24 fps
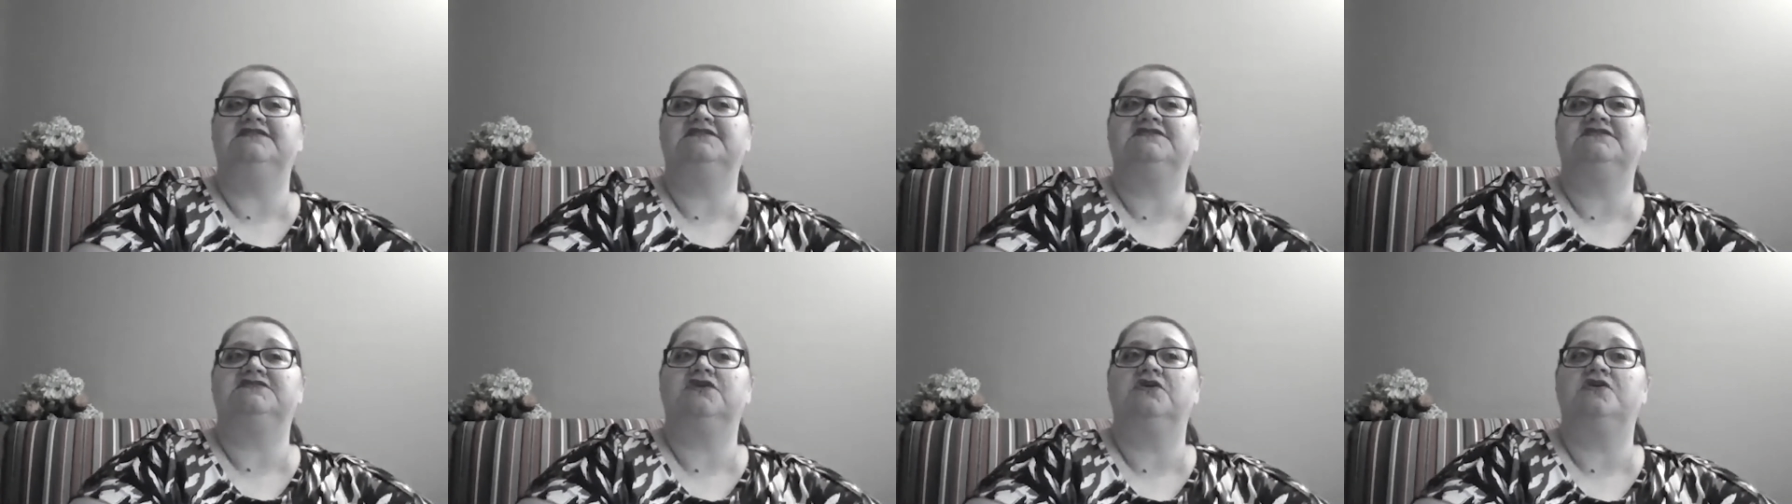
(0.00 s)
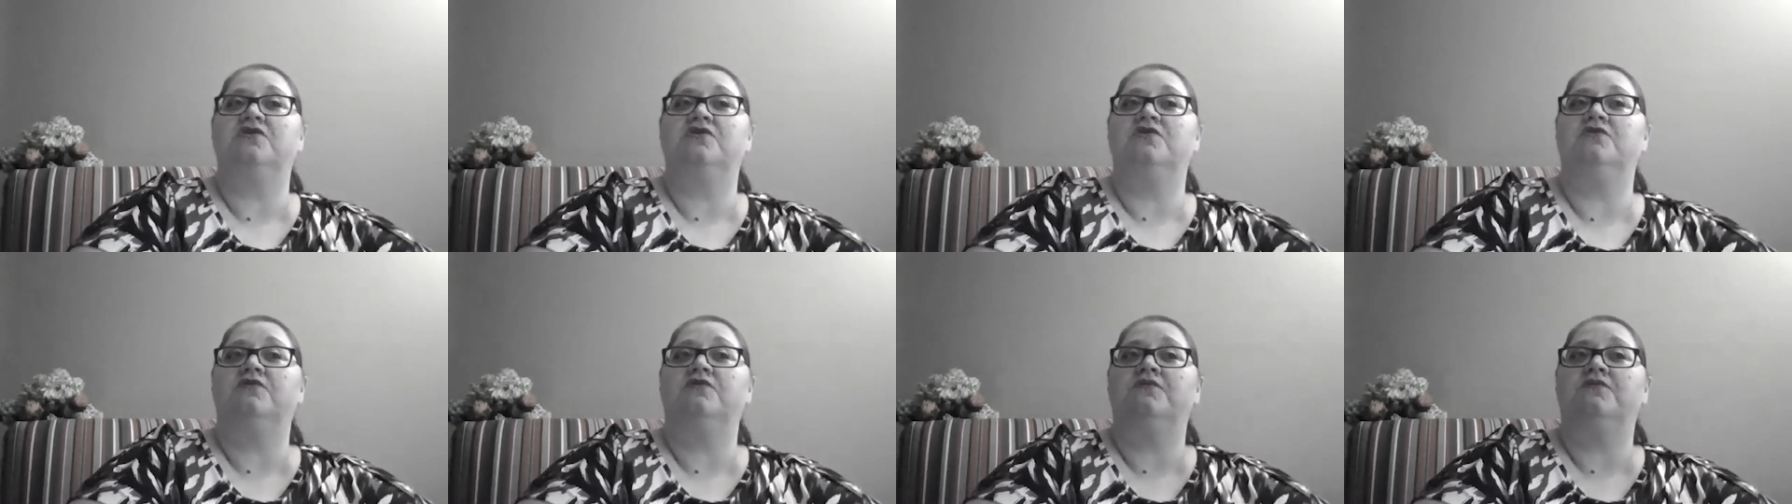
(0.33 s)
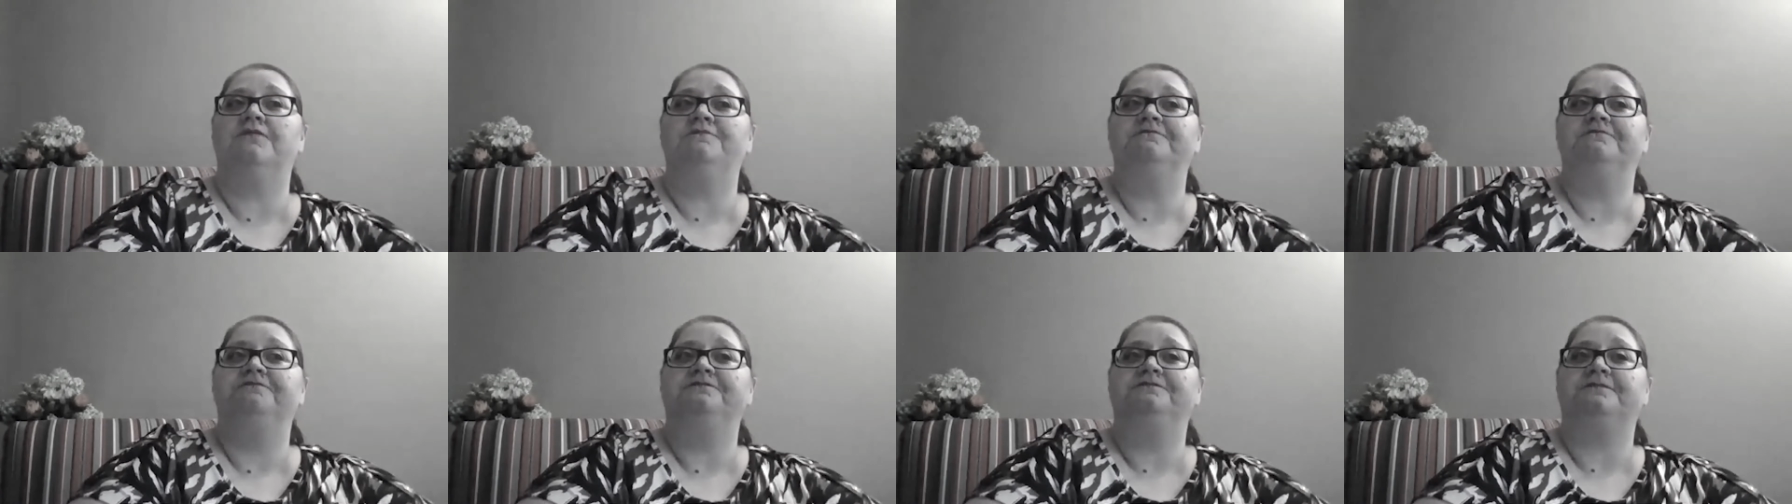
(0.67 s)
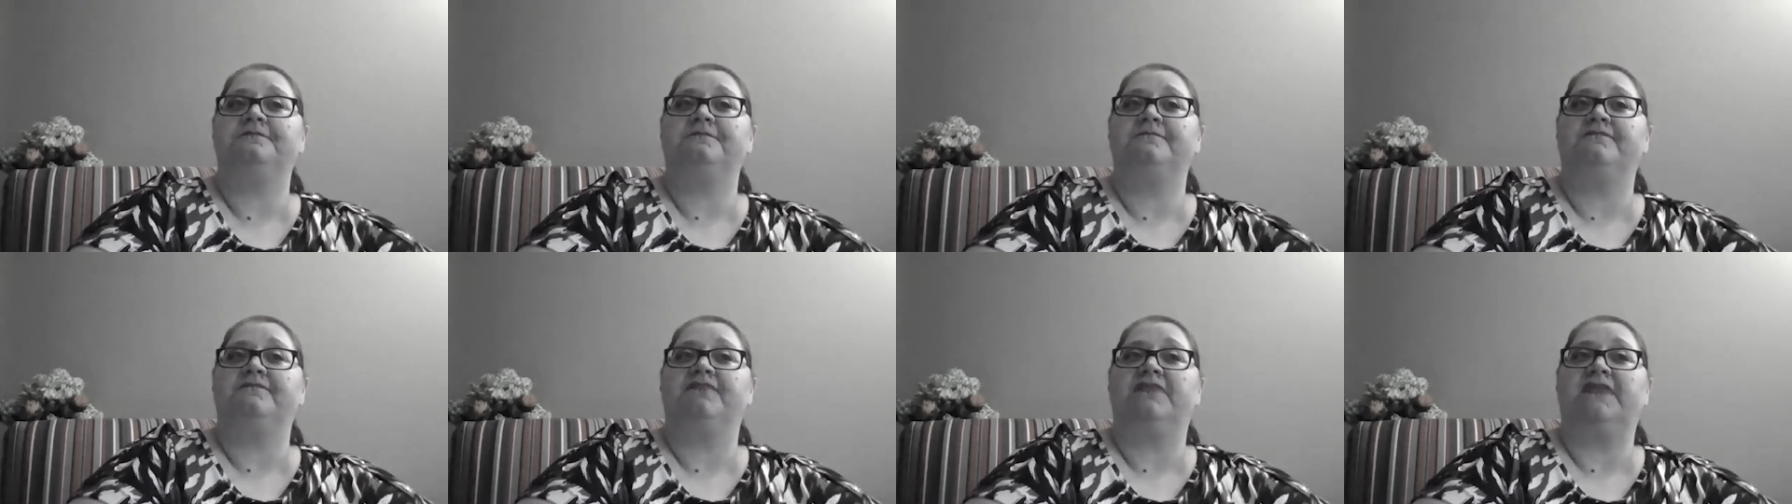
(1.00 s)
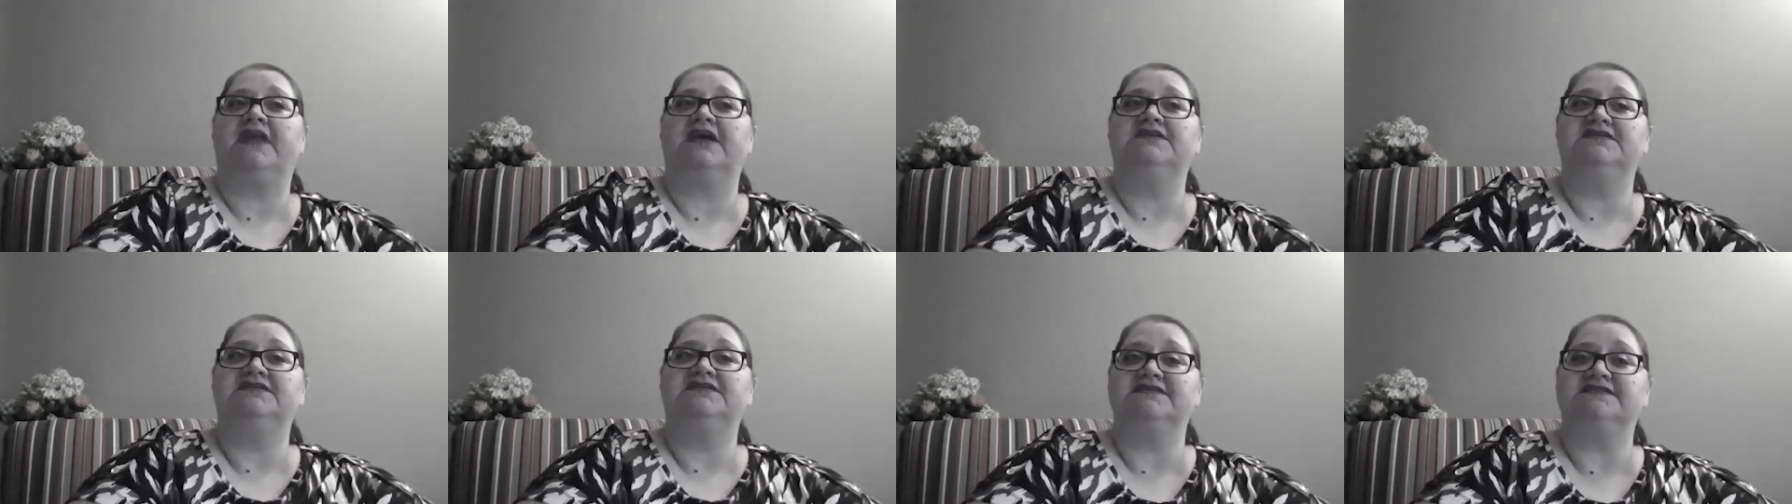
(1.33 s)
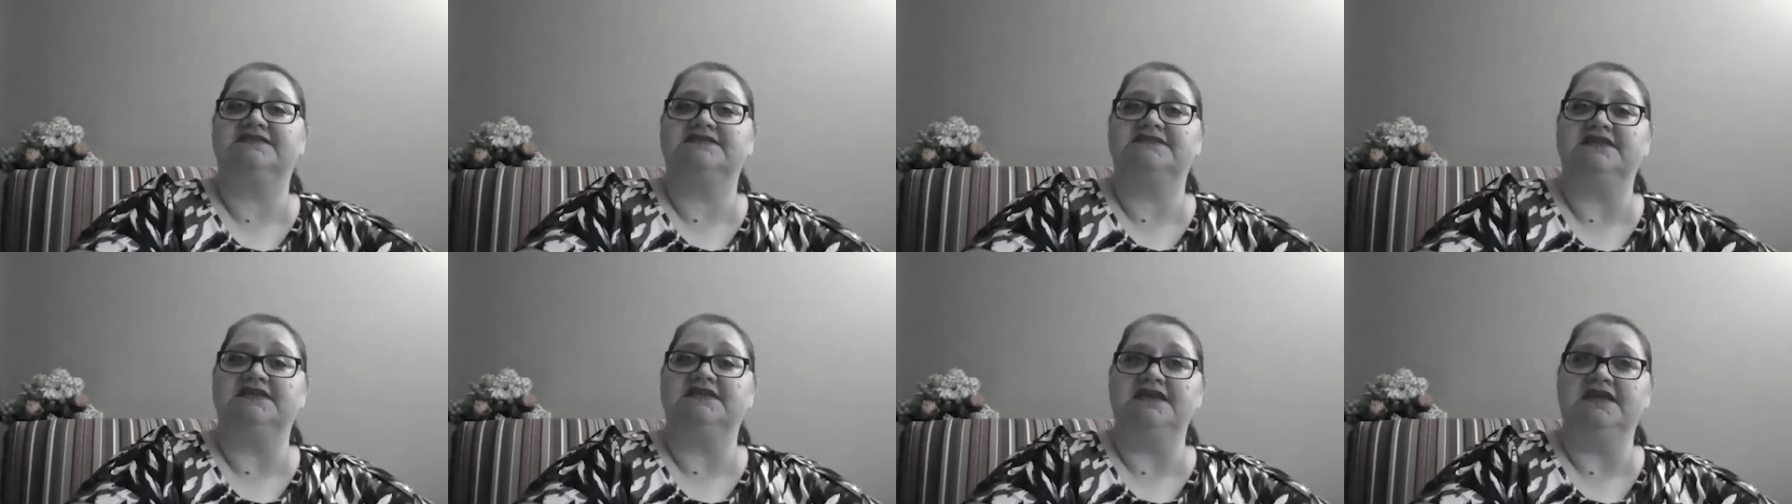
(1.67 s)
so to
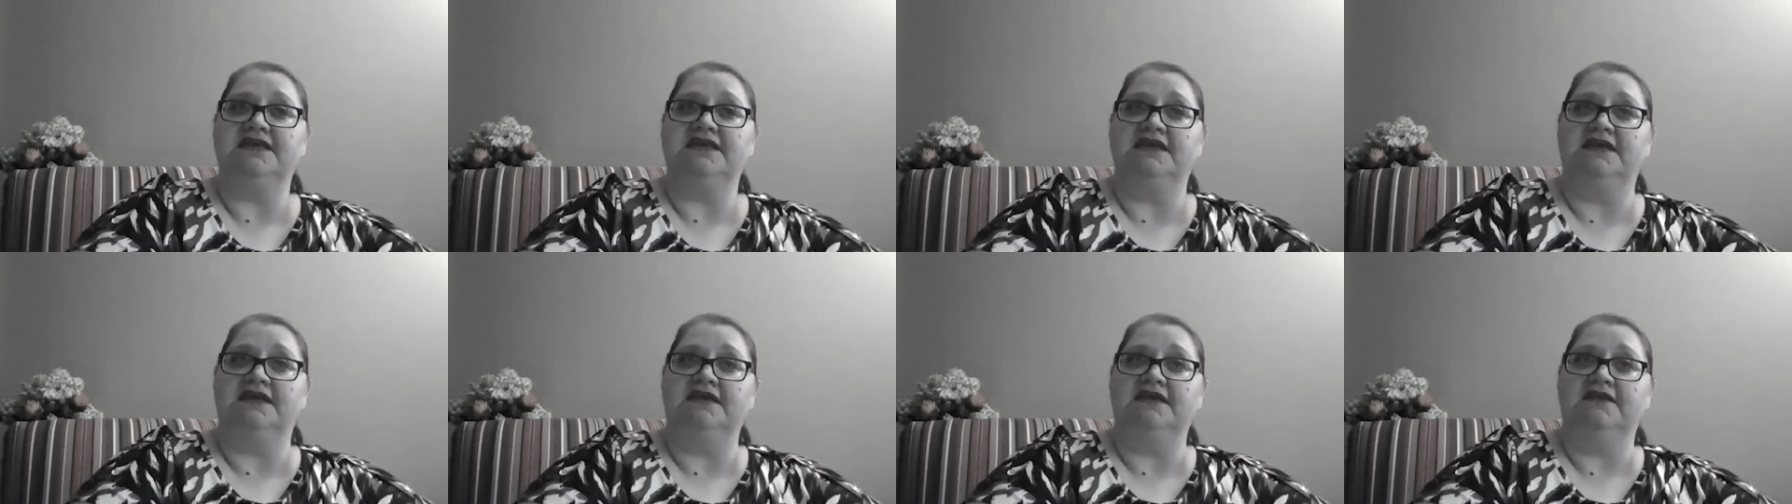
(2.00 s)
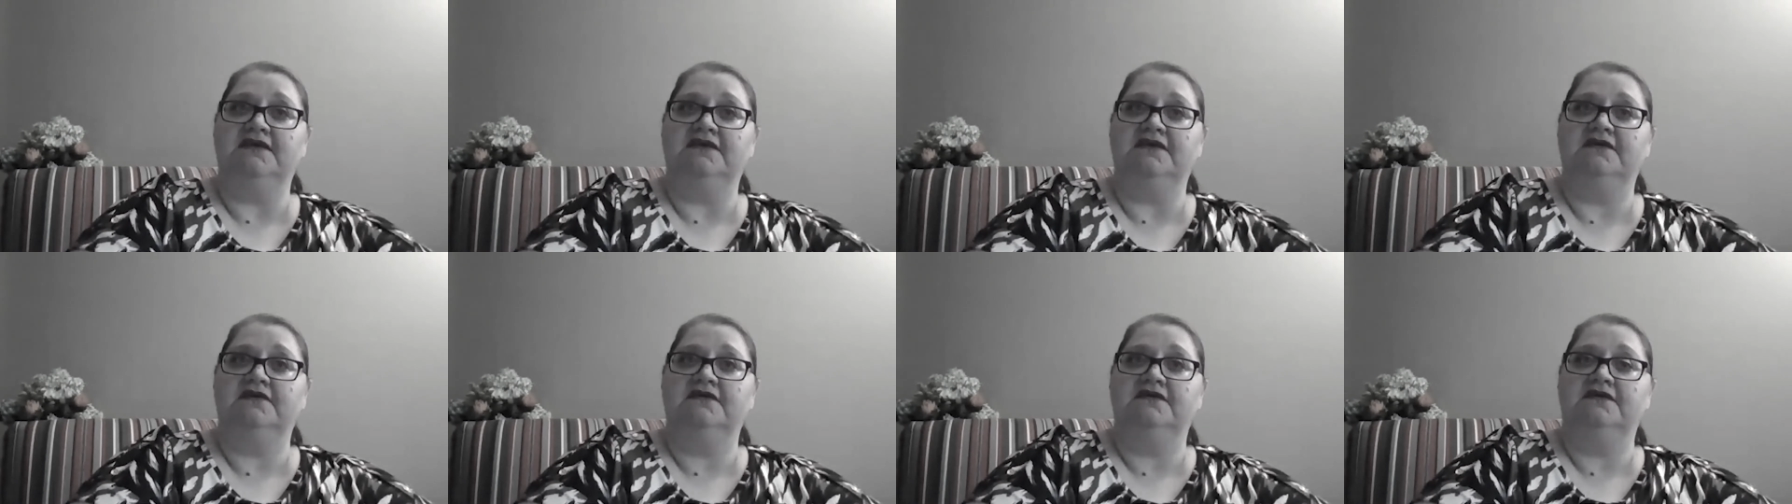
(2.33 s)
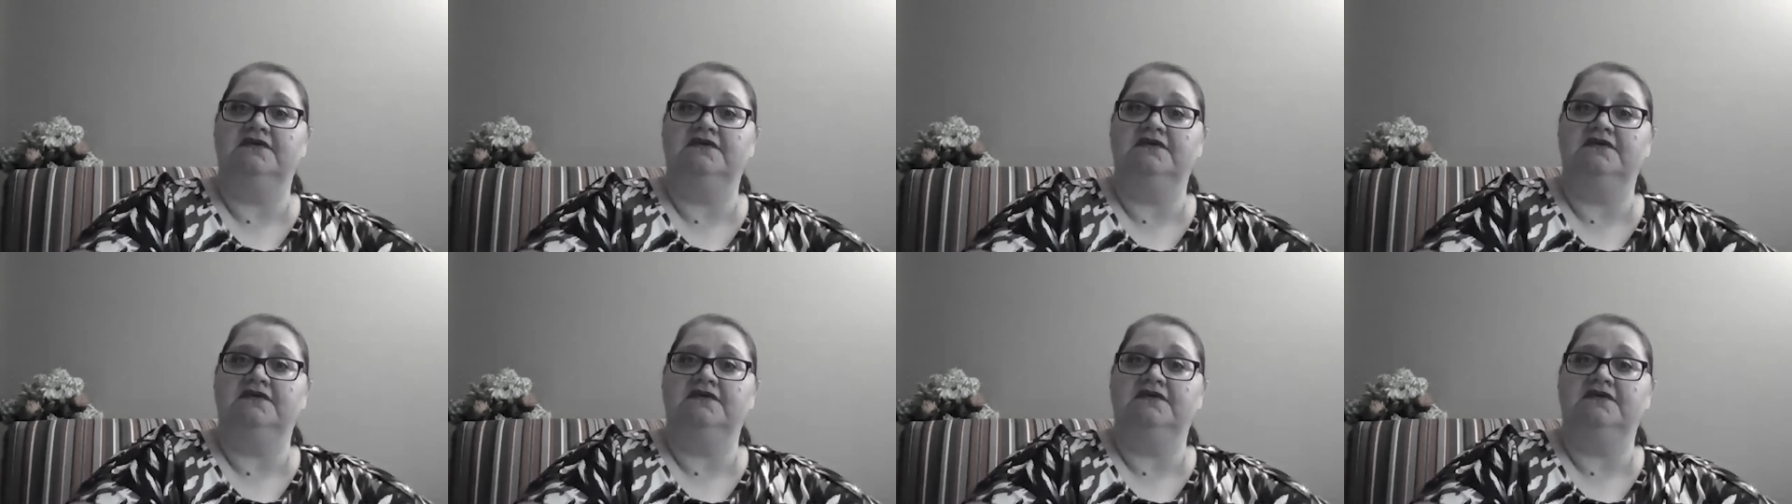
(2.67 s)
see